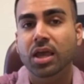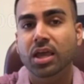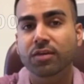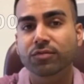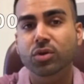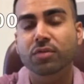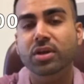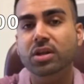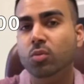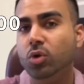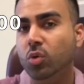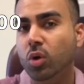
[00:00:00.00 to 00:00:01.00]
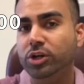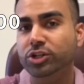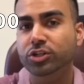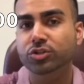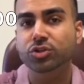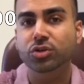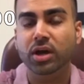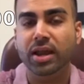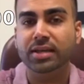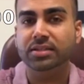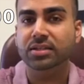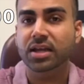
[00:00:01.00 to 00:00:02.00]
If you have any more questions, do not
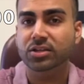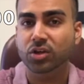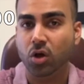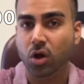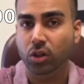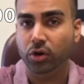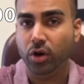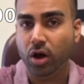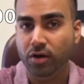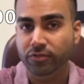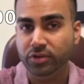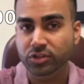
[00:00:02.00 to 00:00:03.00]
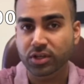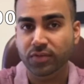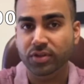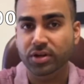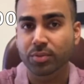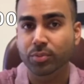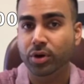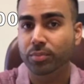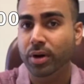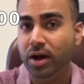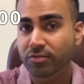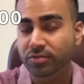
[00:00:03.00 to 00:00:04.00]
hesitate to call our office at the number
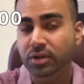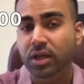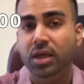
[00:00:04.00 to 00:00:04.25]
above.